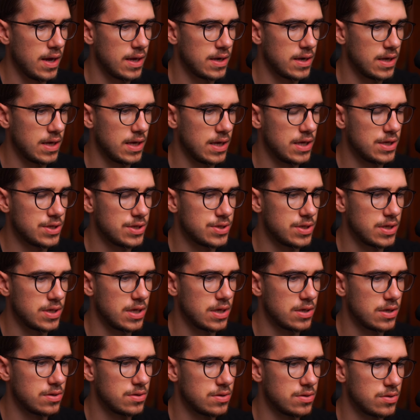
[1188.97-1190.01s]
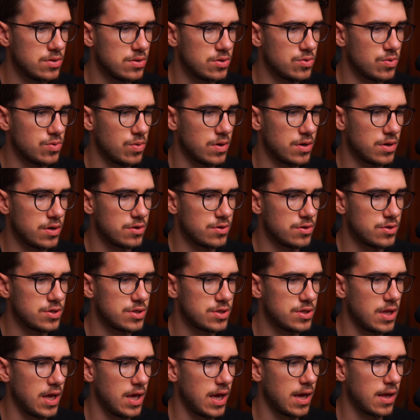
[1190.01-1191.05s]
and easy to
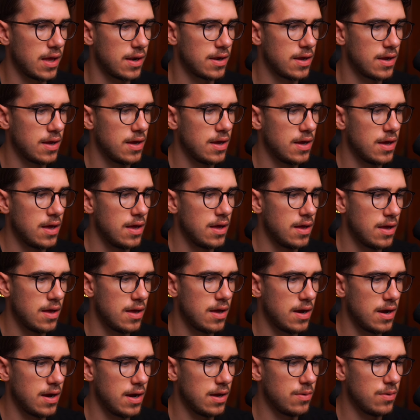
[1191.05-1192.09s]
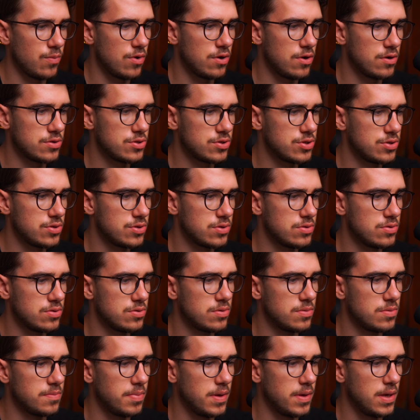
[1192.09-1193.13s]
understand. I want
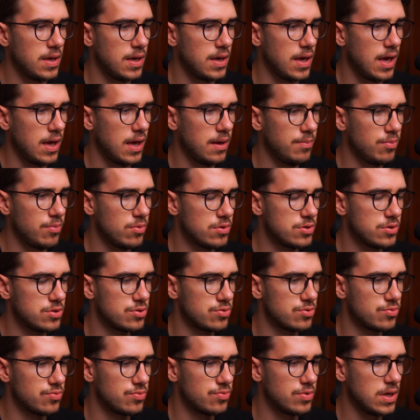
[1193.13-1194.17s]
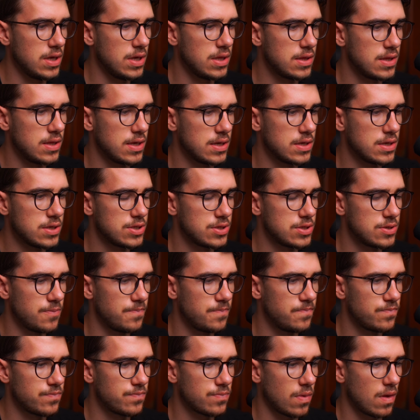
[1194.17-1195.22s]
to be able to read this,
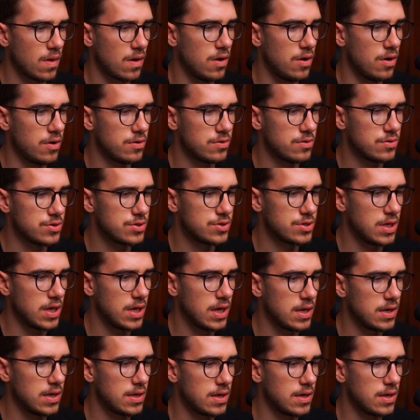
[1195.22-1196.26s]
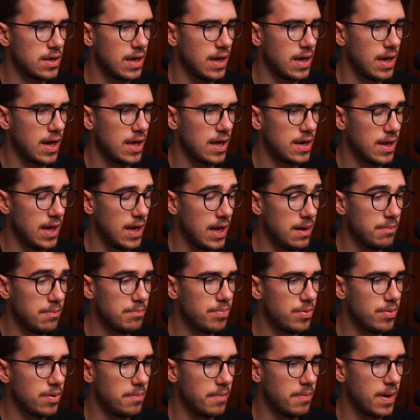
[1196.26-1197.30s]
understand it, and
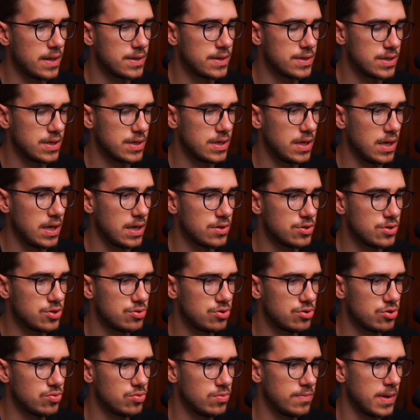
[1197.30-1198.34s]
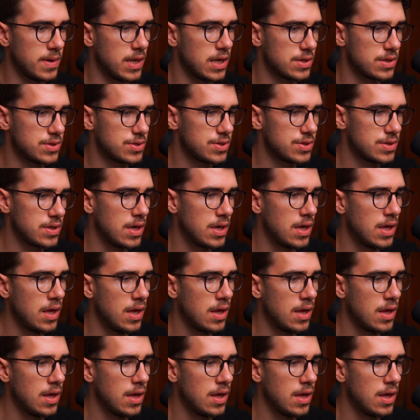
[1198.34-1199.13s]
implement it in 2 minutes.